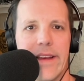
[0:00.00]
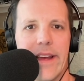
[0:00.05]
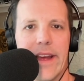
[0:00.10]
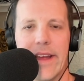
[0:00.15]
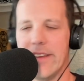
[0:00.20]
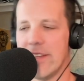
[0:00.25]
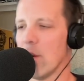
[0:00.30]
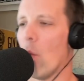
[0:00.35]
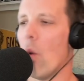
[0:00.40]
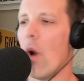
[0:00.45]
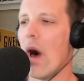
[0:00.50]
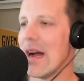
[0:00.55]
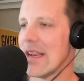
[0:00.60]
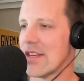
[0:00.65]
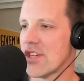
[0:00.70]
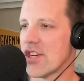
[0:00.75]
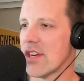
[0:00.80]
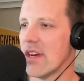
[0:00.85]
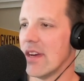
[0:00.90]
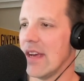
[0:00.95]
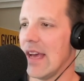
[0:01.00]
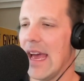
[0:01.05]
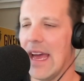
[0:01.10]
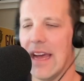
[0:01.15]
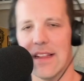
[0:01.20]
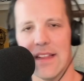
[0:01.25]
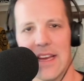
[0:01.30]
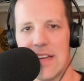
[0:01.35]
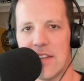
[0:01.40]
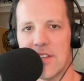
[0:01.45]
and to watch
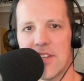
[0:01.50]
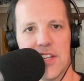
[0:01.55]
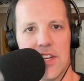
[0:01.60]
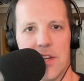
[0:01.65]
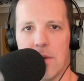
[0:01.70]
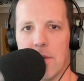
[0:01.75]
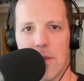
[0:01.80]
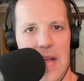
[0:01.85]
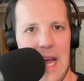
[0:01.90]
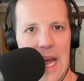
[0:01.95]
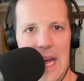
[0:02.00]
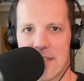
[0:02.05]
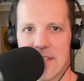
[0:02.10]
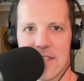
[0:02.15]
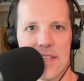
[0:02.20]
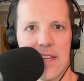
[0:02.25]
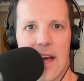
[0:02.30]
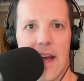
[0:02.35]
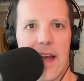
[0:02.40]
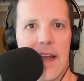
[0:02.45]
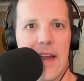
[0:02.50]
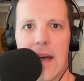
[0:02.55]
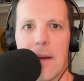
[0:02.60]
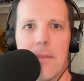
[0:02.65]
LSU last night.